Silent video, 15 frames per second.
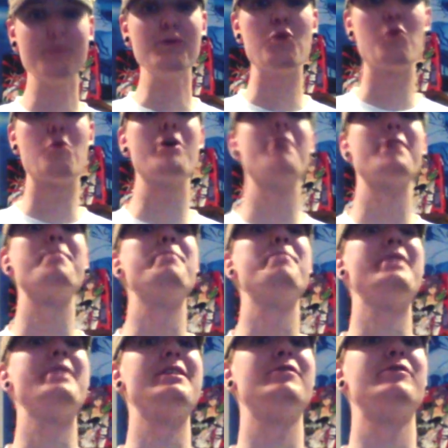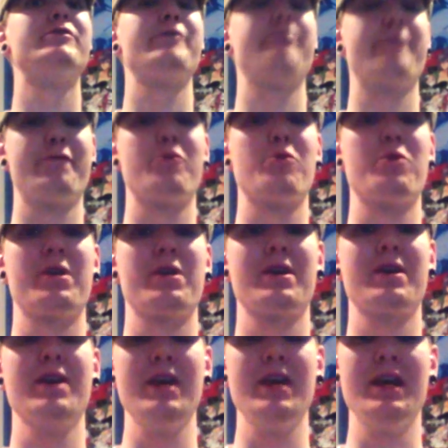what it means for
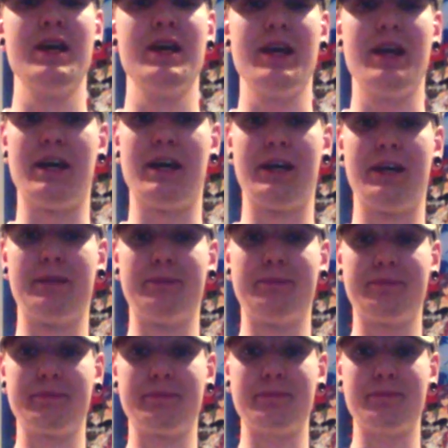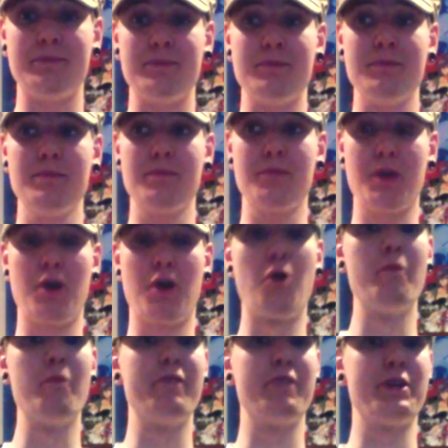
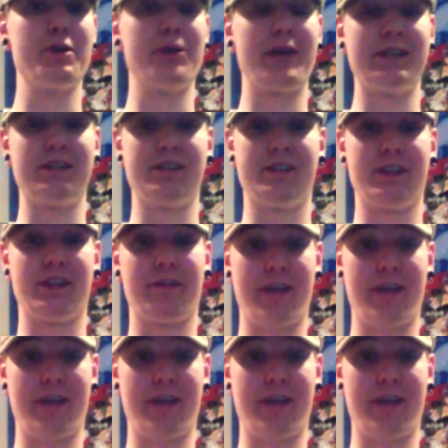home video licensing of